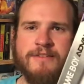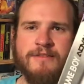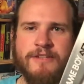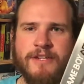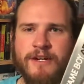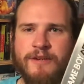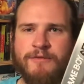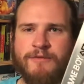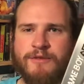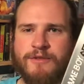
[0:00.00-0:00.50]

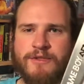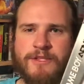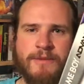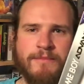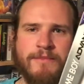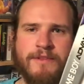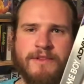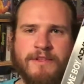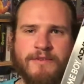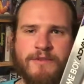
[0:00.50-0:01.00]
you know, just
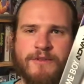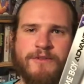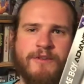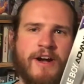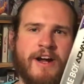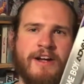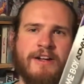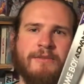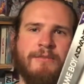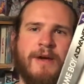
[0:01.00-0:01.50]
something if you're
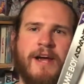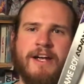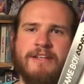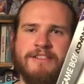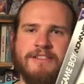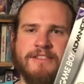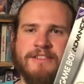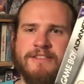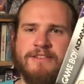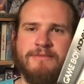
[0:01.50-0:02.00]
trying to
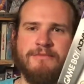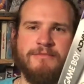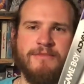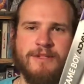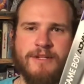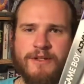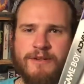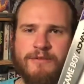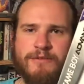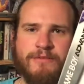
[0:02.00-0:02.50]
pass a,
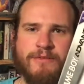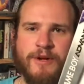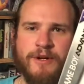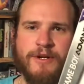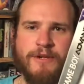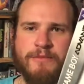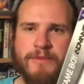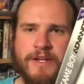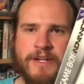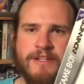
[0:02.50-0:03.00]
you know,
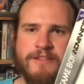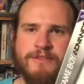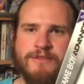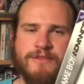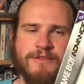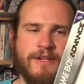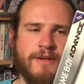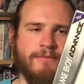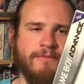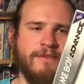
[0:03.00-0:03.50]
30 minutes or
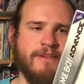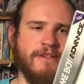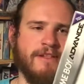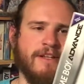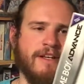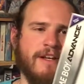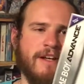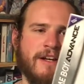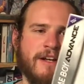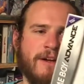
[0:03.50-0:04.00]
something.
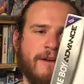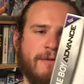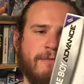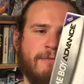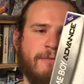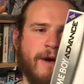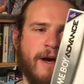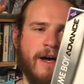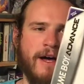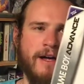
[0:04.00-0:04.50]

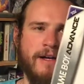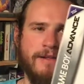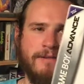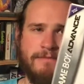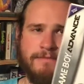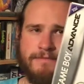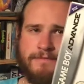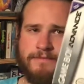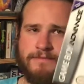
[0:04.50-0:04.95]
But